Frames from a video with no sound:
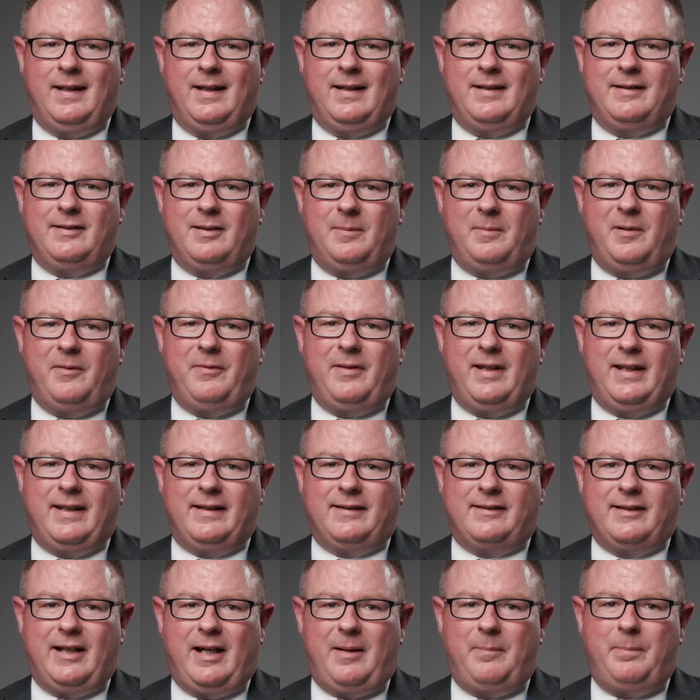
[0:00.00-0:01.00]
Some of the
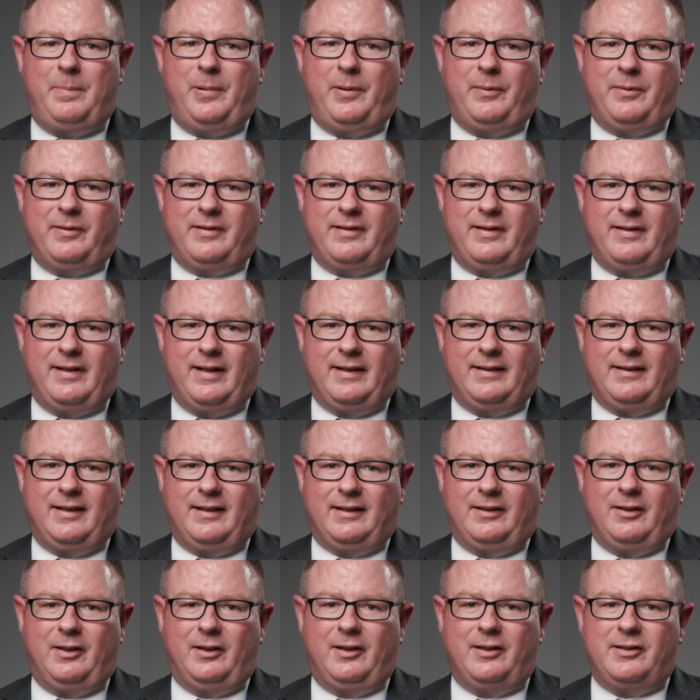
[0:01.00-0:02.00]
examples that
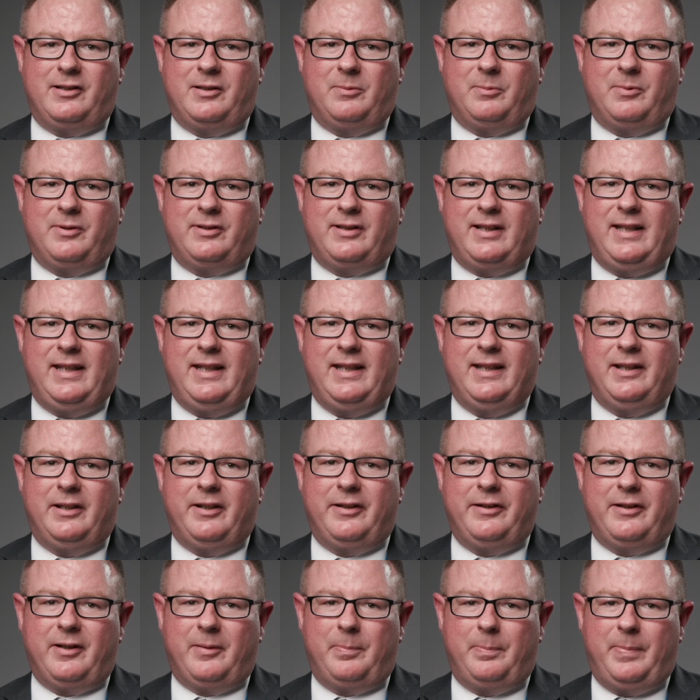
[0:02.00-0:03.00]
technology was key in
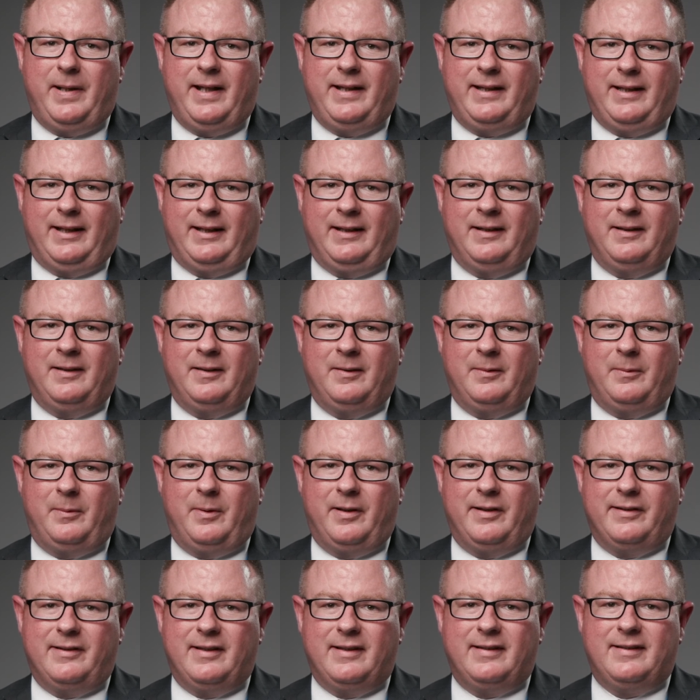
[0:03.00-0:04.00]
underpinning
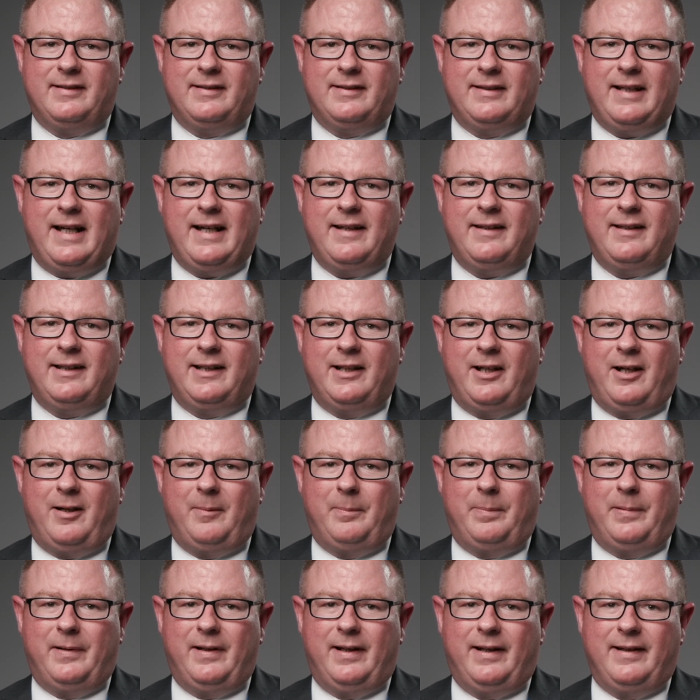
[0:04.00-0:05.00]
was the standing
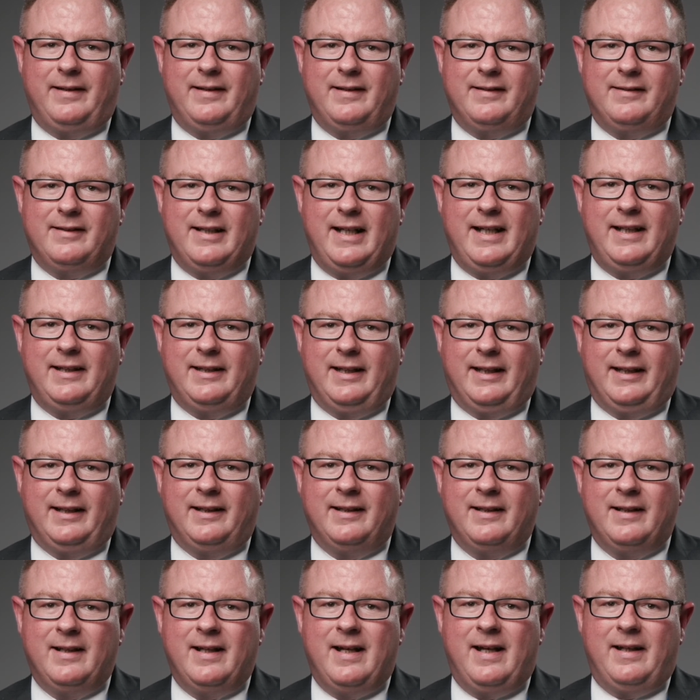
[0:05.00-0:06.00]
up and designing
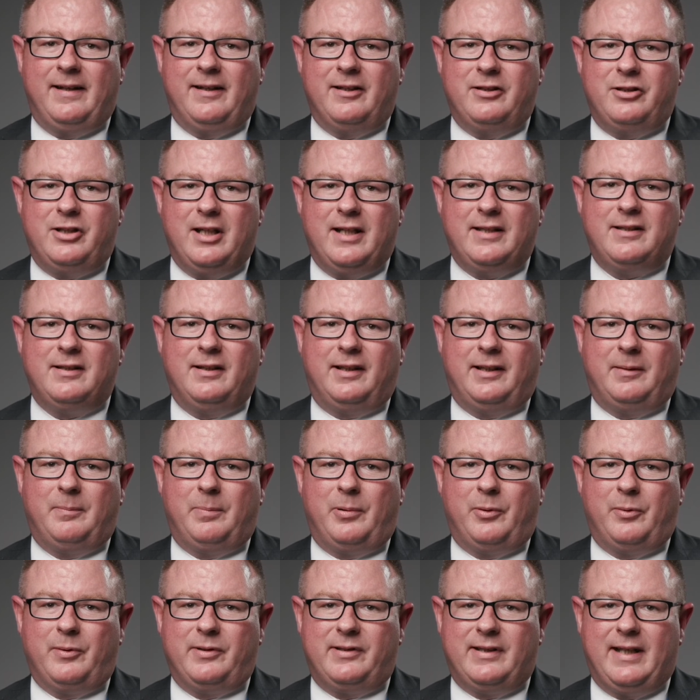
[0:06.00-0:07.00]
the scheduling
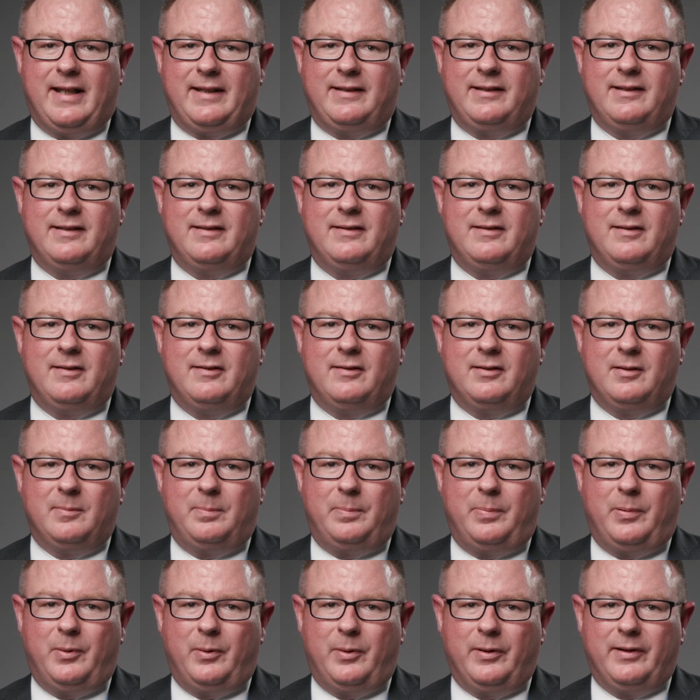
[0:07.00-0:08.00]
processes to
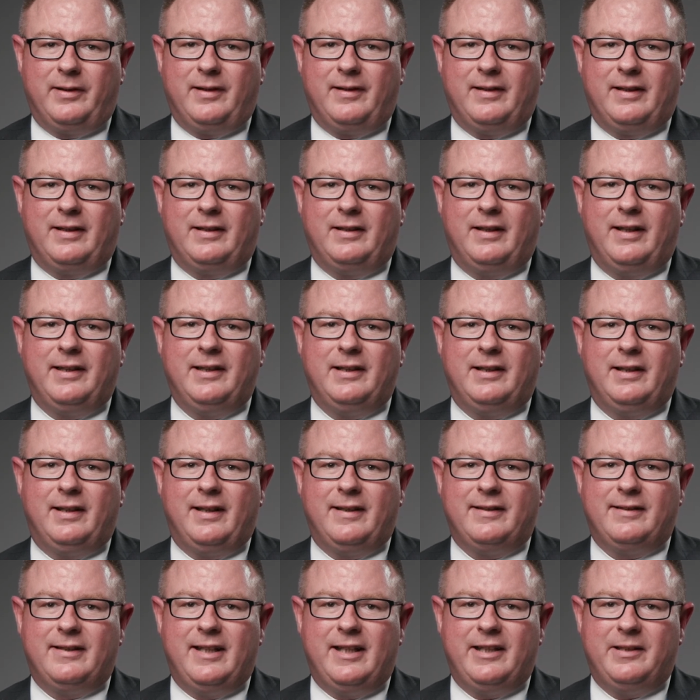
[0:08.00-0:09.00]
support the clinical
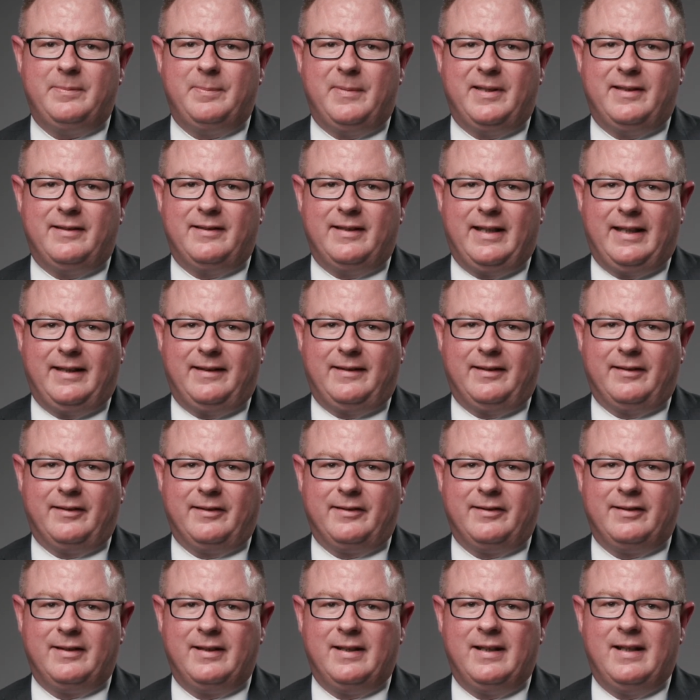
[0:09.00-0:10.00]
assessment
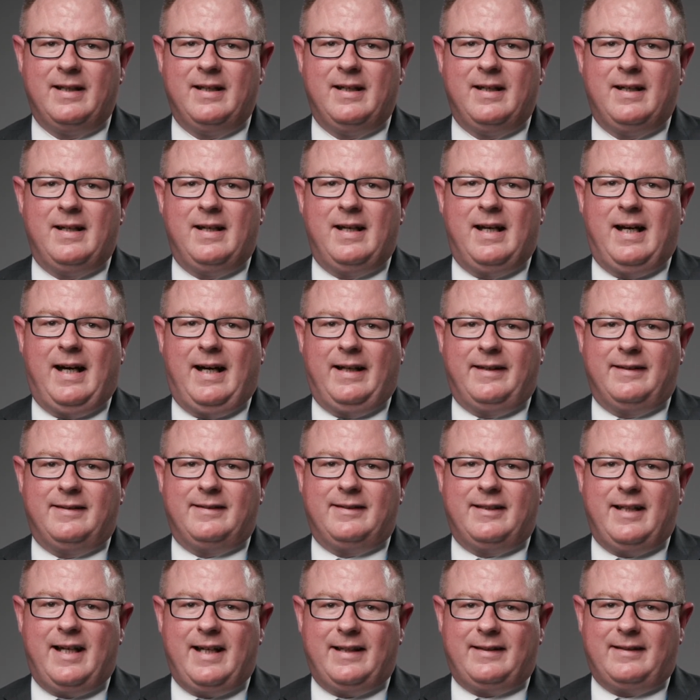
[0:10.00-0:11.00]
centres and
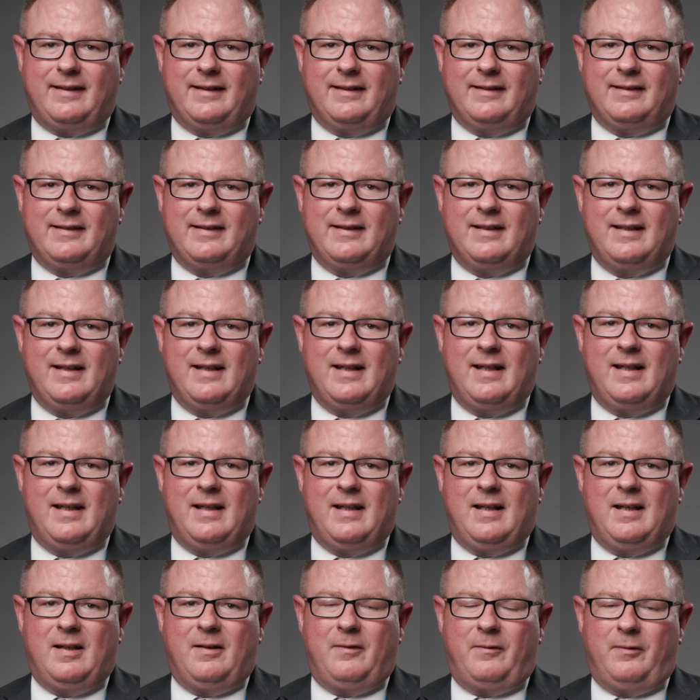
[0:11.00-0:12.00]
SATAs,
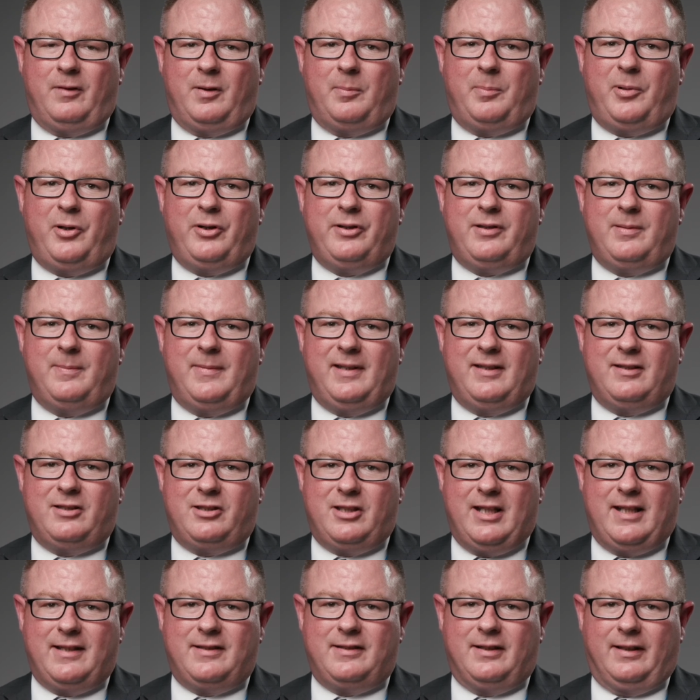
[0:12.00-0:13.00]
phlebotomy
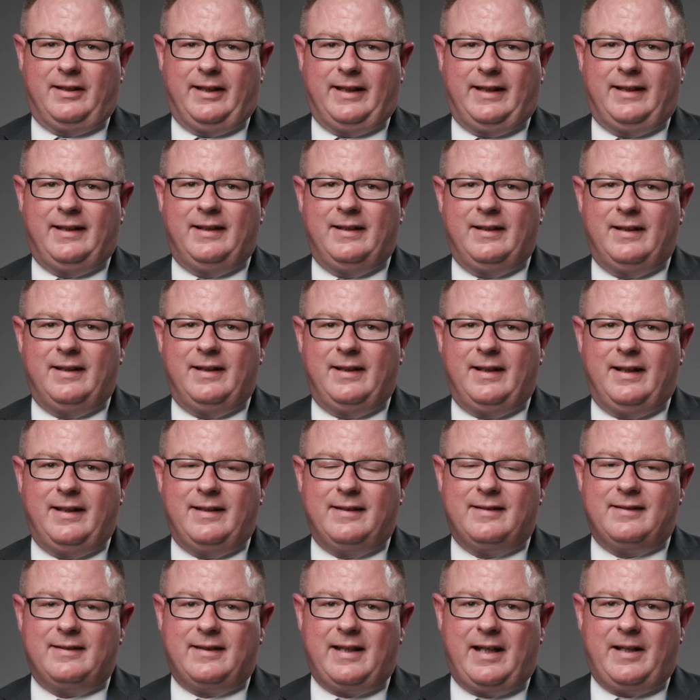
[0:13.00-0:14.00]
scheduling
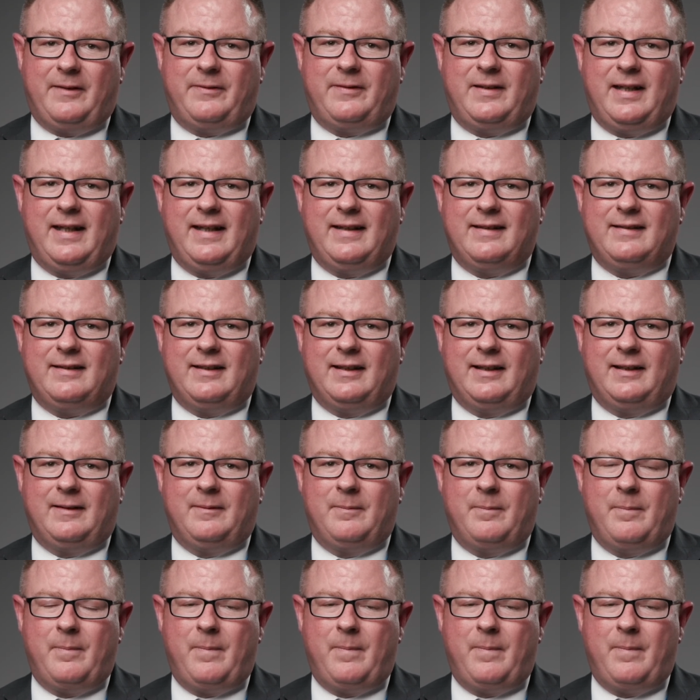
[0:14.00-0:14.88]
and staff testing.